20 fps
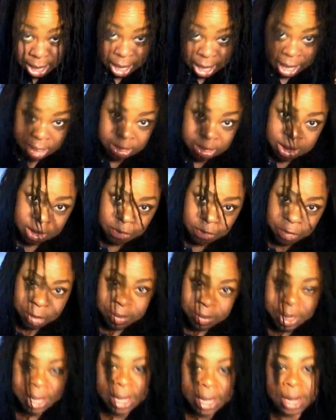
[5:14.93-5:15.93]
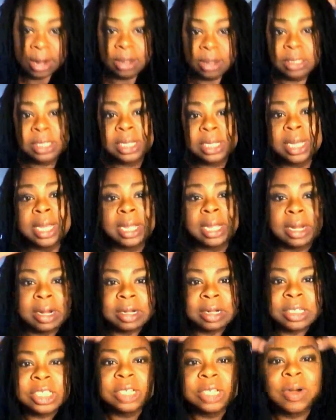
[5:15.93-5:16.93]
and then from ear to
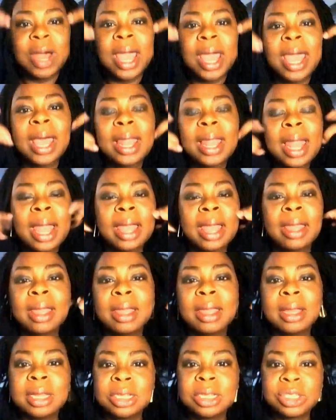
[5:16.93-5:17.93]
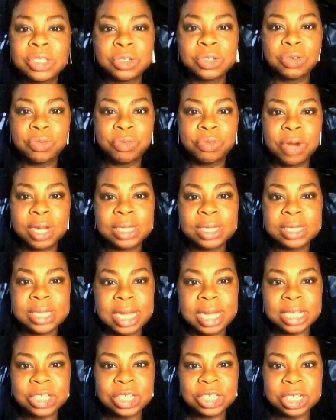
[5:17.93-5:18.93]
ear. So I had like two front
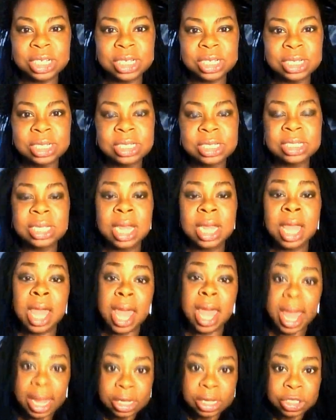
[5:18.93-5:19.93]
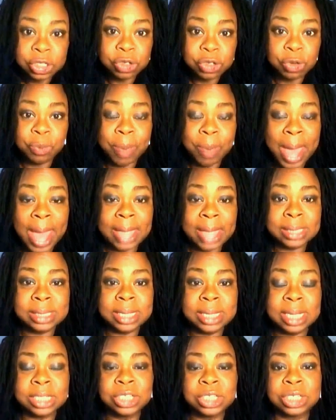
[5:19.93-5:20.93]
sections and two back
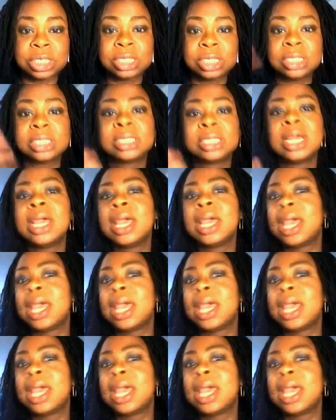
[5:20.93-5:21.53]
sections.